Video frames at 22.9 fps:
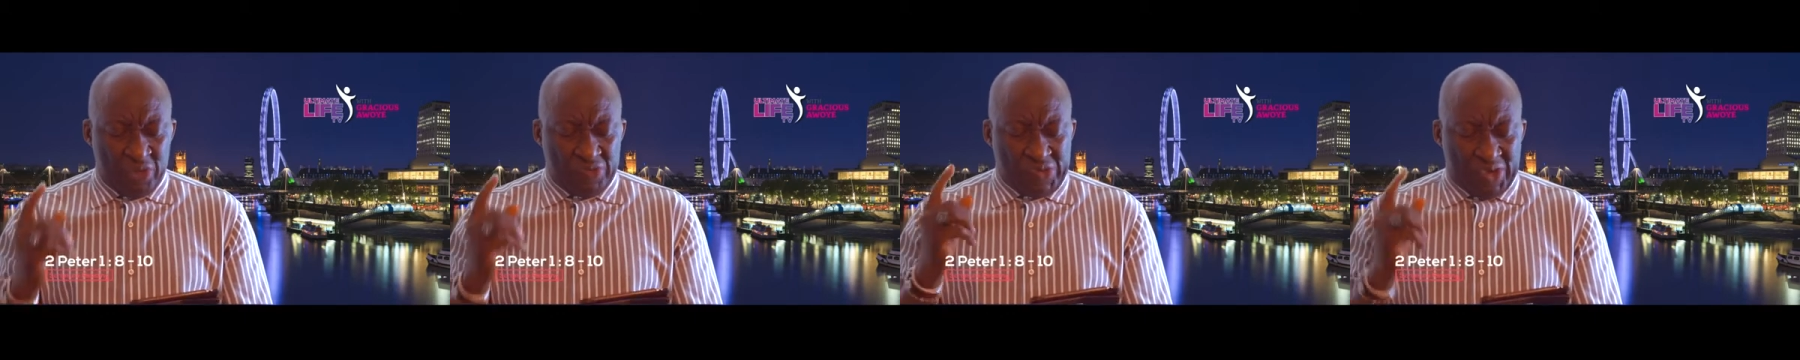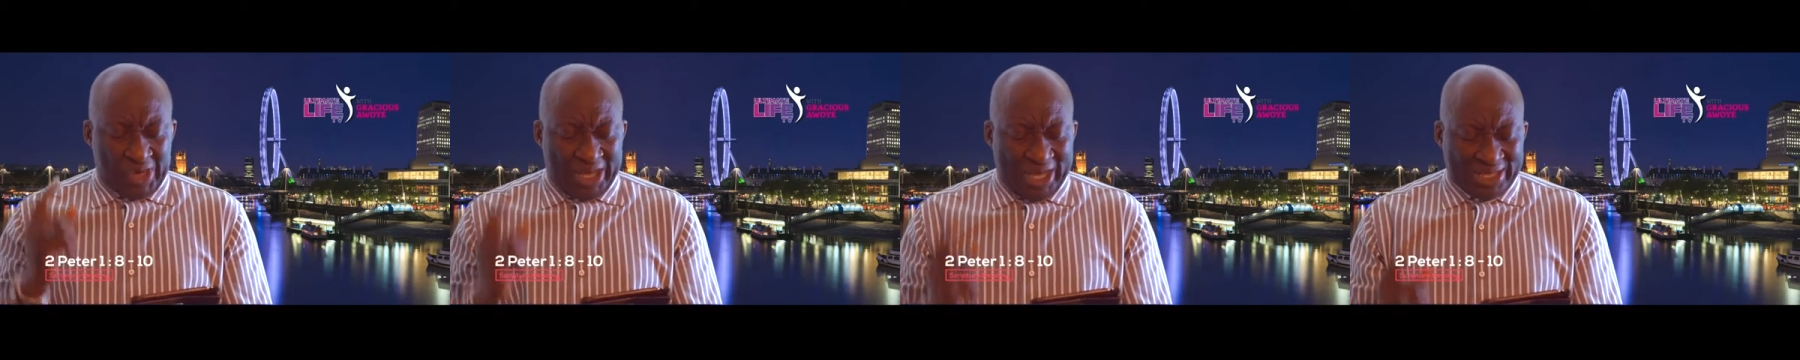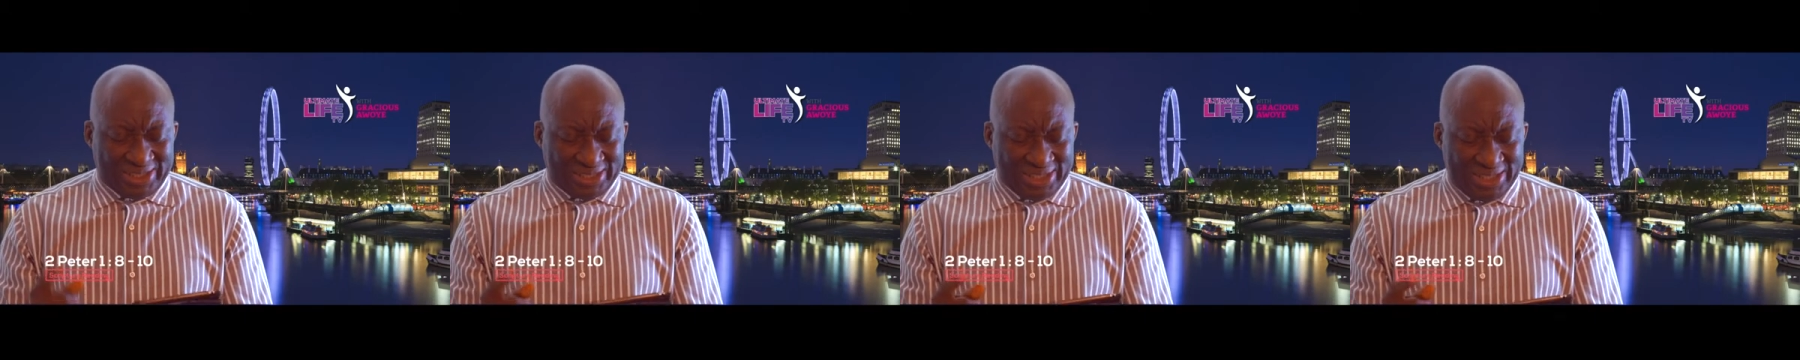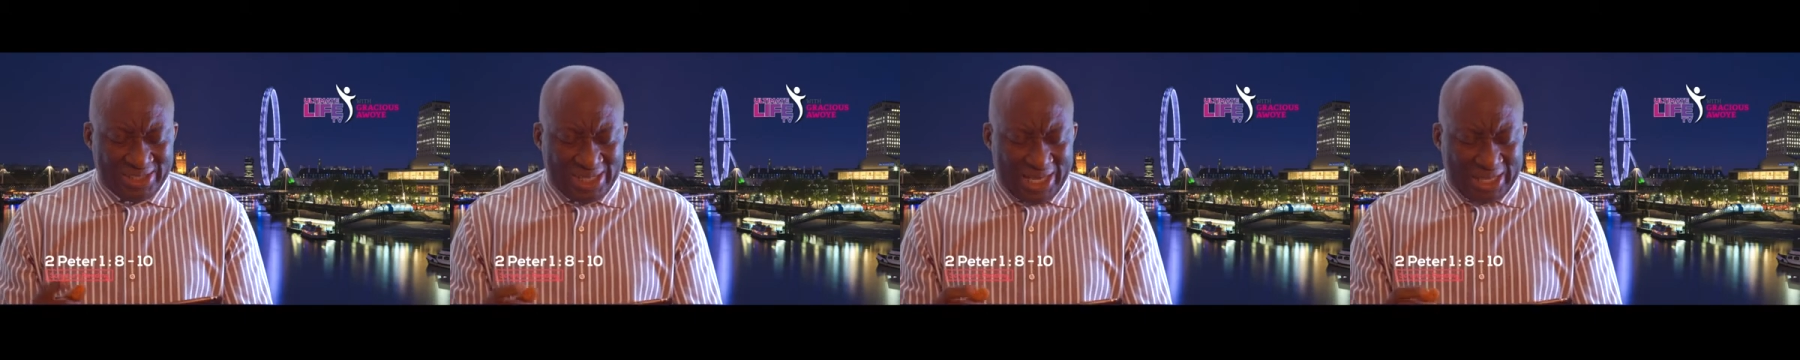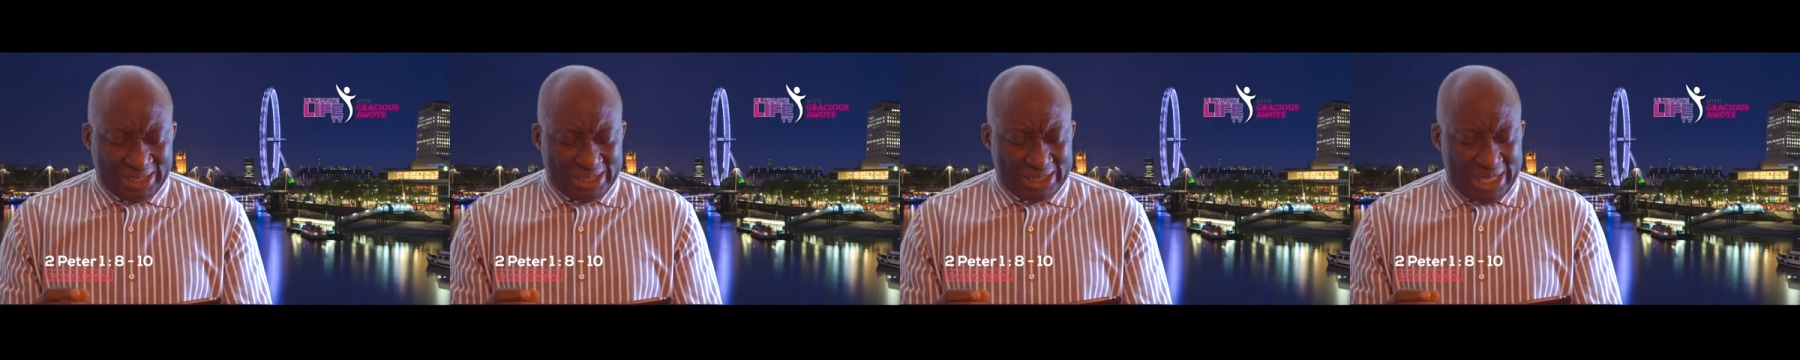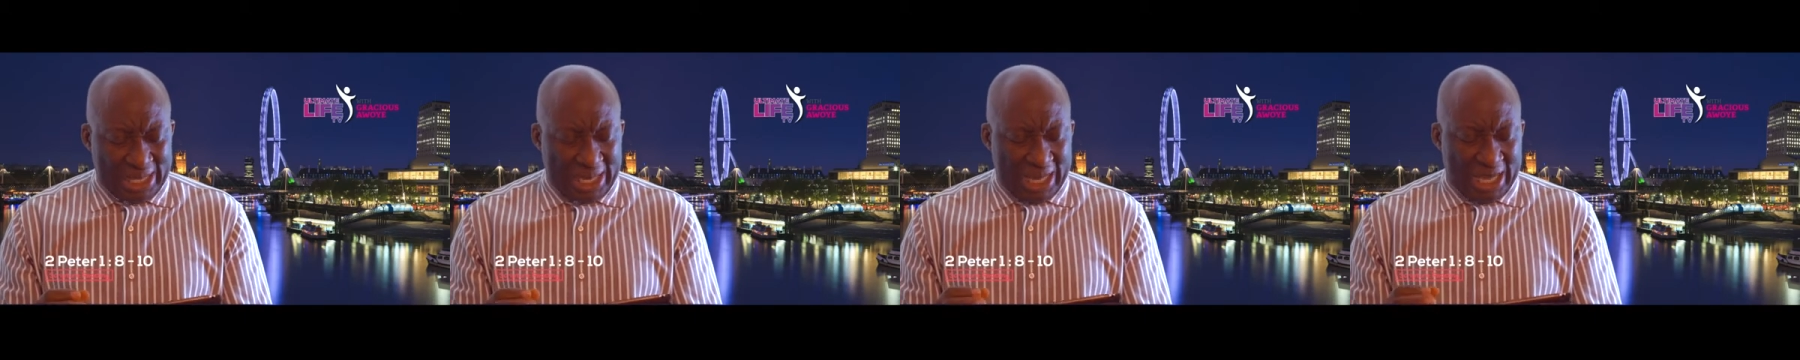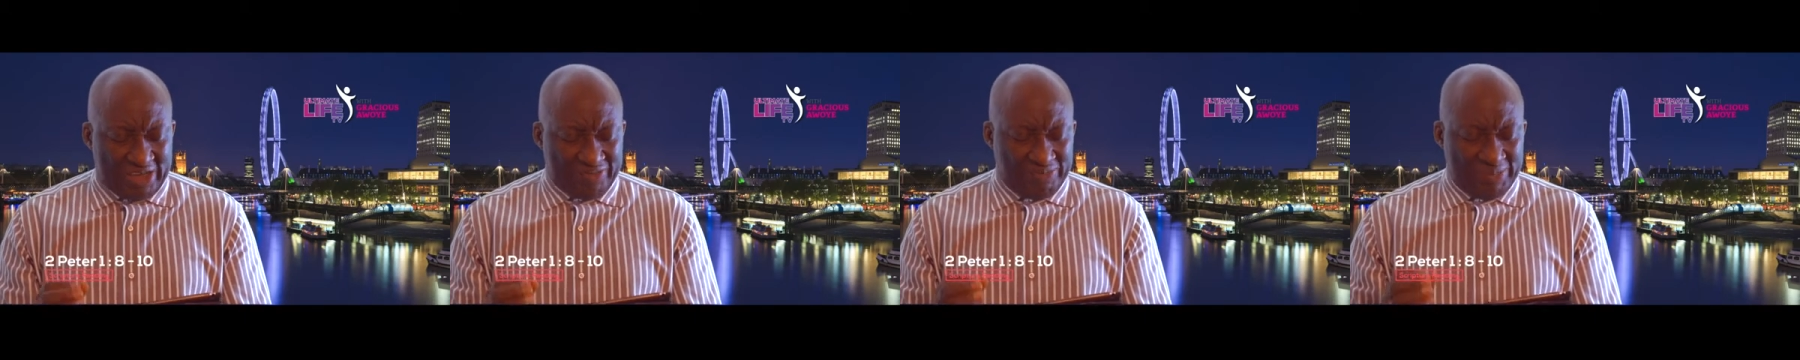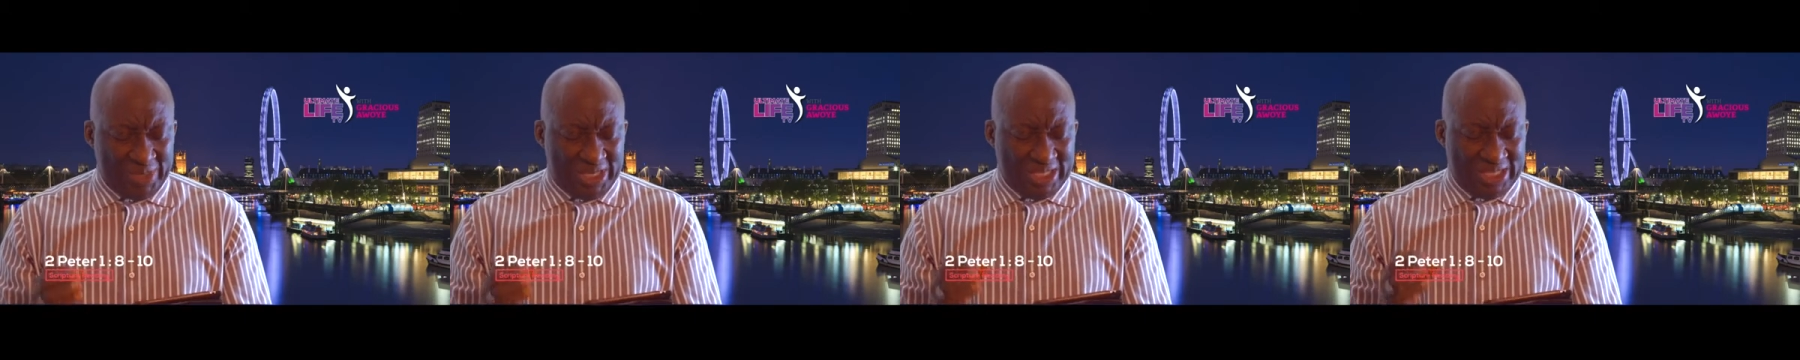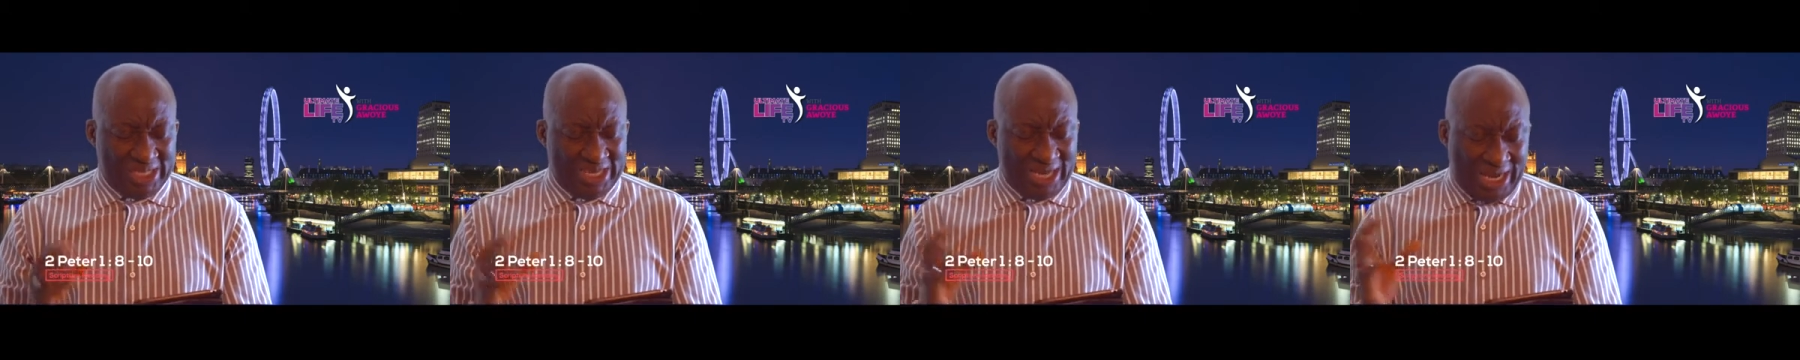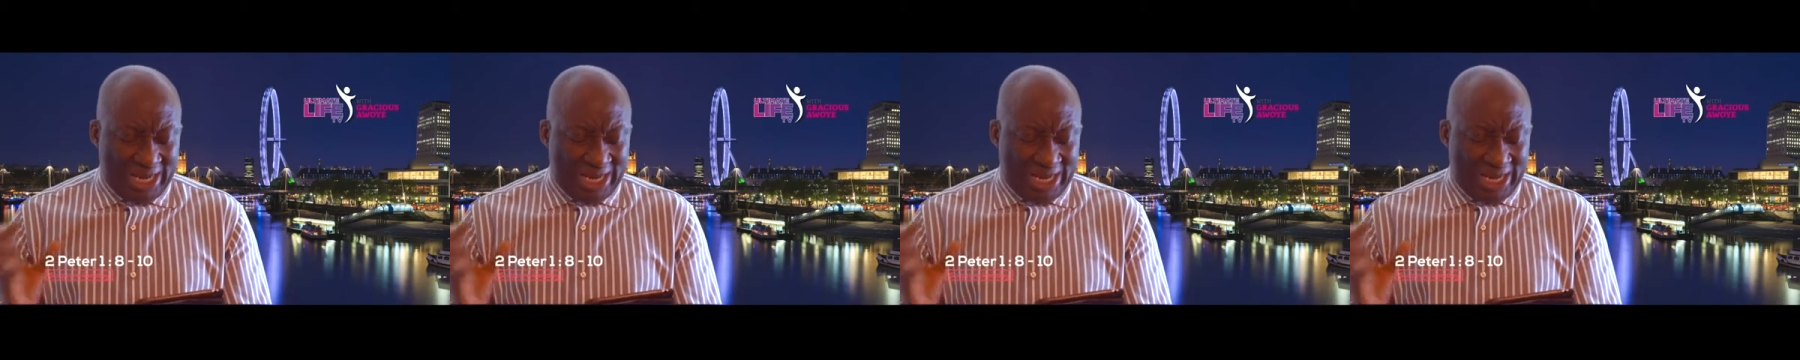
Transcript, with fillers: forgetting that they have been